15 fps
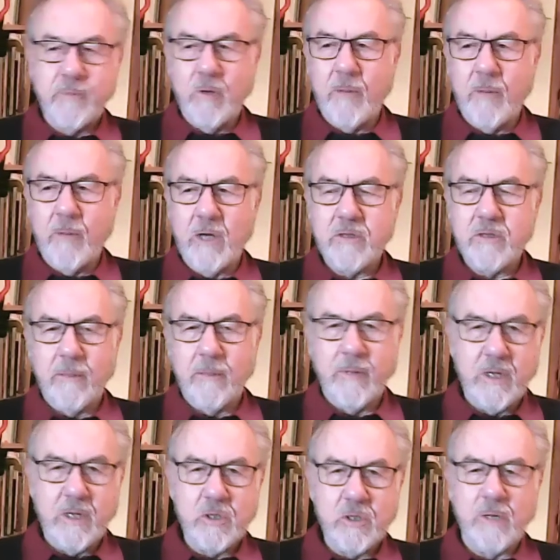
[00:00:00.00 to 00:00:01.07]
blokes on
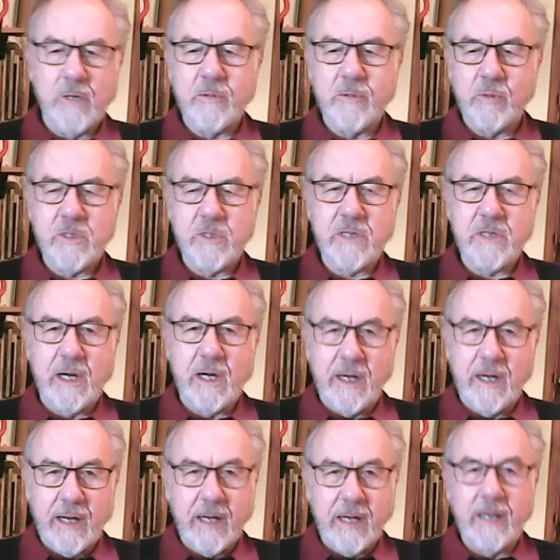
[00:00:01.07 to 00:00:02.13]
these ships were
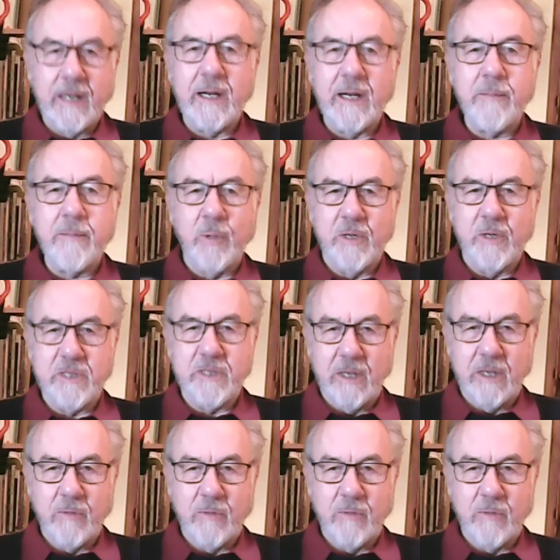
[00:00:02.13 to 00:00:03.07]
steadily getting lead poisoning, which